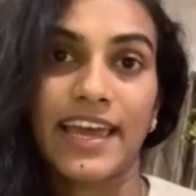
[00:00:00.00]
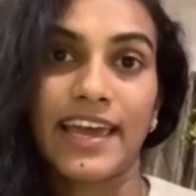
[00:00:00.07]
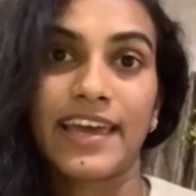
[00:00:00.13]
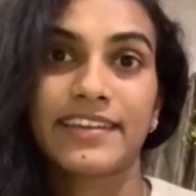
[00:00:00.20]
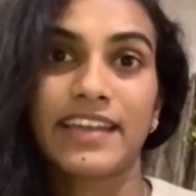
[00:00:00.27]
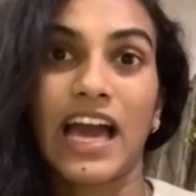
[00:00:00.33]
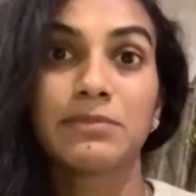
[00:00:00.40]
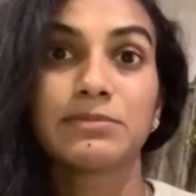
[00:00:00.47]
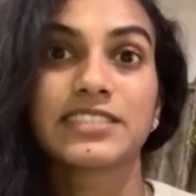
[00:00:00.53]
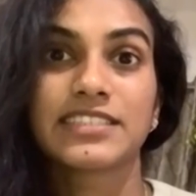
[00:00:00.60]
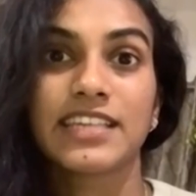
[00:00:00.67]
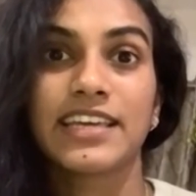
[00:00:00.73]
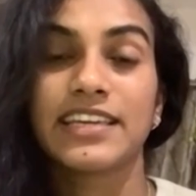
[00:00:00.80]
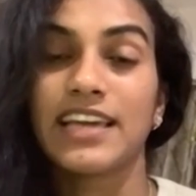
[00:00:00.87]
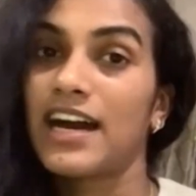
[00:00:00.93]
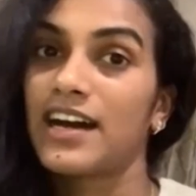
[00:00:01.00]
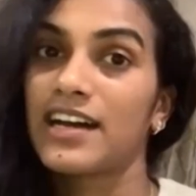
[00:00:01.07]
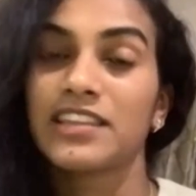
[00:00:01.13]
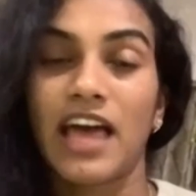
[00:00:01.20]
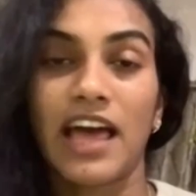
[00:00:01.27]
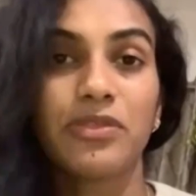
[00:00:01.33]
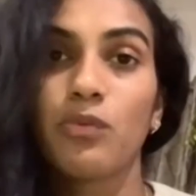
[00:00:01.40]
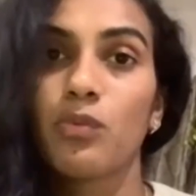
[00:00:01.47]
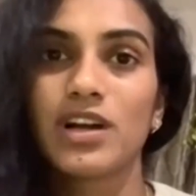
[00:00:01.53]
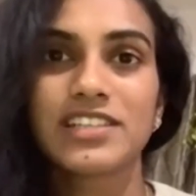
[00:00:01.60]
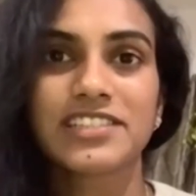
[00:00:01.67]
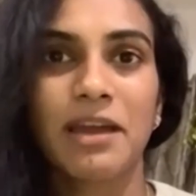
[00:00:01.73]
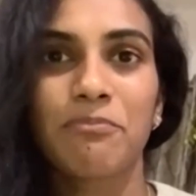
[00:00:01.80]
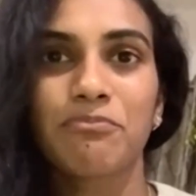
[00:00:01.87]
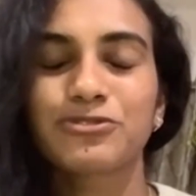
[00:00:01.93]
And I must say, at the
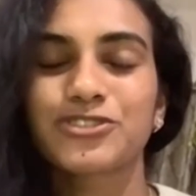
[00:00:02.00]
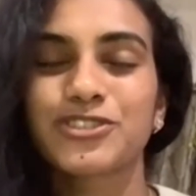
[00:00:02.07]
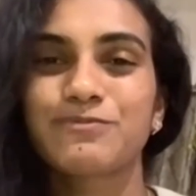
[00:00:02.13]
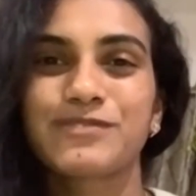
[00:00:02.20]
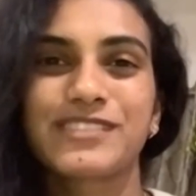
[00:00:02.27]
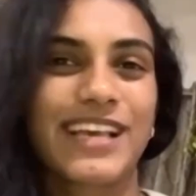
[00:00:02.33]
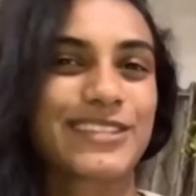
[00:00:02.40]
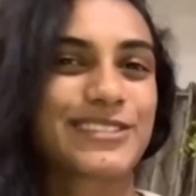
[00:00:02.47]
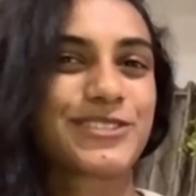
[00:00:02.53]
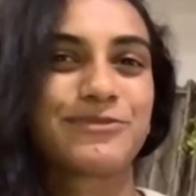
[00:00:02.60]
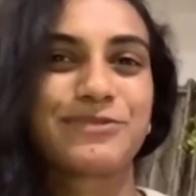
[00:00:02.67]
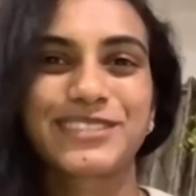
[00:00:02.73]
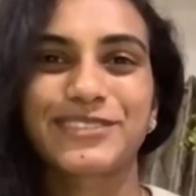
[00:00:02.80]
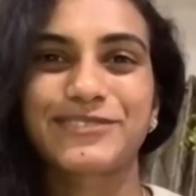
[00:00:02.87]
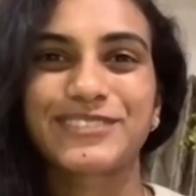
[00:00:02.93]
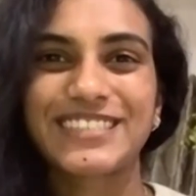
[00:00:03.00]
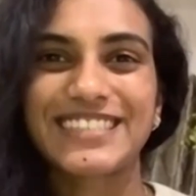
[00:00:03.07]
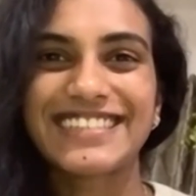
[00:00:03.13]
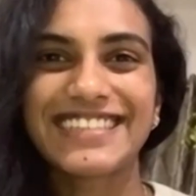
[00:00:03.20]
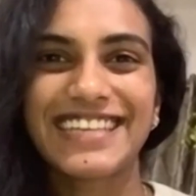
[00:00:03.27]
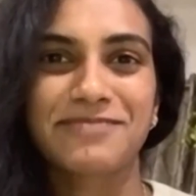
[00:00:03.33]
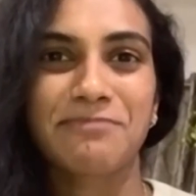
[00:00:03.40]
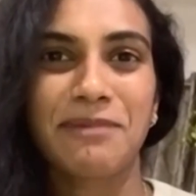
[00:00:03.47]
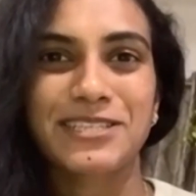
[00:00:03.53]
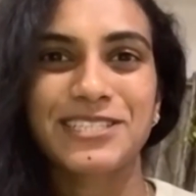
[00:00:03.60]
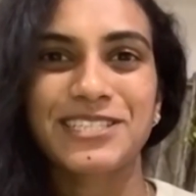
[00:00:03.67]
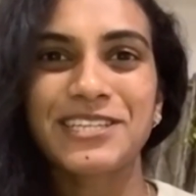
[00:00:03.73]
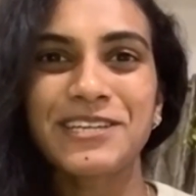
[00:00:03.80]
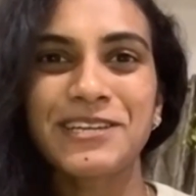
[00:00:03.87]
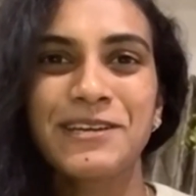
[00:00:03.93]
World Championships, yes, you must have seen,
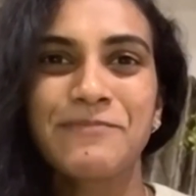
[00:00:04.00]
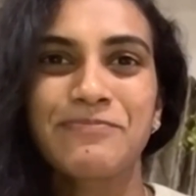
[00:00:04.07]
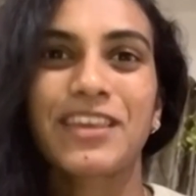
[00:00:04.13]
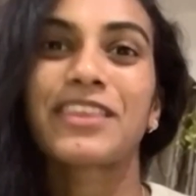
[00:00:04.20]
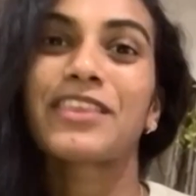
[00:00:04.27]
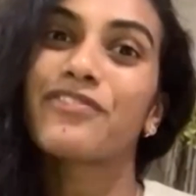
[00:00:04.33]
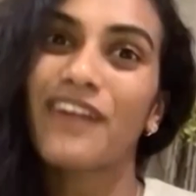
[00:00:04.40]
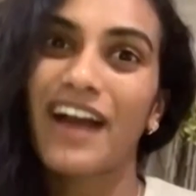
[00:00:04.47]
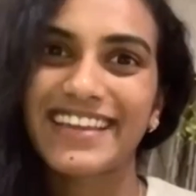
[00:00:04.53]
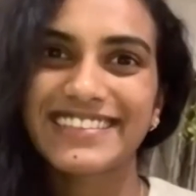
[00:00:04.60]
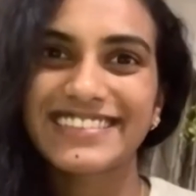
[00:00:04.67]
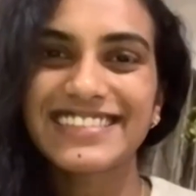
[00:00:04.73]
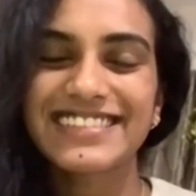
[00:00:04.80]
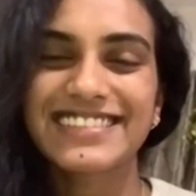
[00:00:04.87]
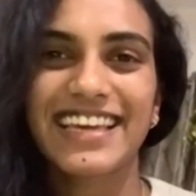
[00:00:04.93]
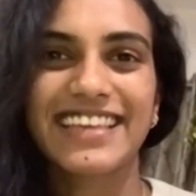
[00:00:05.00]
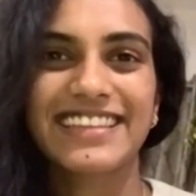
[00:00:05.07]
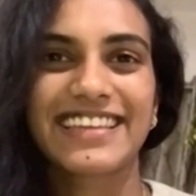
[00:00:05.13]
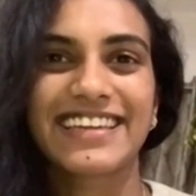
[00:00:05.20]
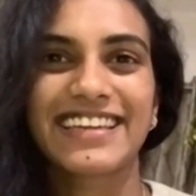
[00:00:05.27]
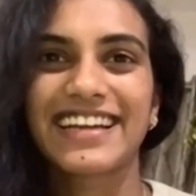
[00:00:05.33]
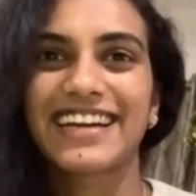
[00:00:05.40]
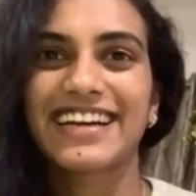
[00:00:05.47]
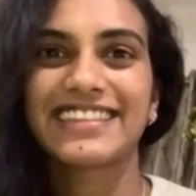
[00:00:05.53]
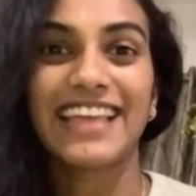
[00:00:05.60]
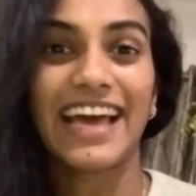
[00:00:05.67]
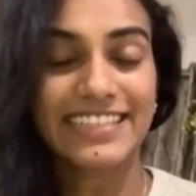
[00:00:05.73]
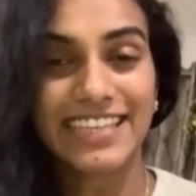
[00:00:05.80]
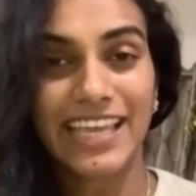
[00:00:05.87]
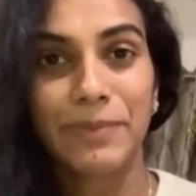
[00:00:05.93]
especially in the finals, I think
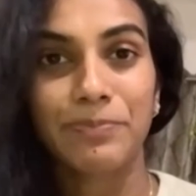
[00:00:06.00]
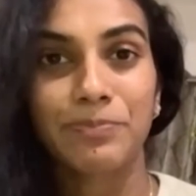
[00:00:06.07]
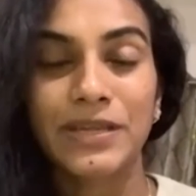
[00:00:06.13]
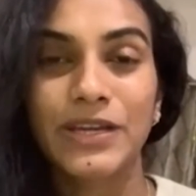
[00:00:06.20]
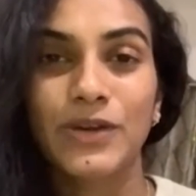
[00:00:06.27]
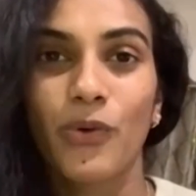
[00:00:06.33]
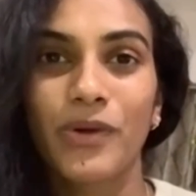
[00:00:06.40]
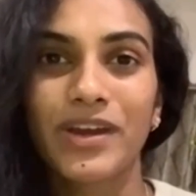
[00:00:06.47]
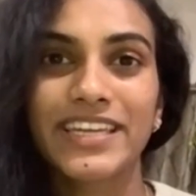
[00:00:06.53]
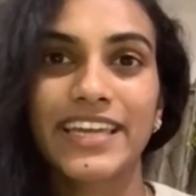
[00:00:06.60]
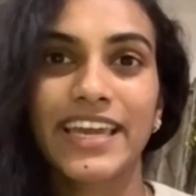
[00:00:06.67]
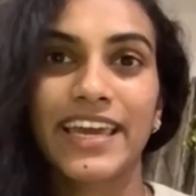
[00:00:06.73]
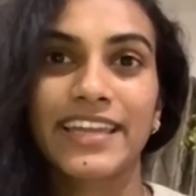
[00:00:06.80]
that kept me going.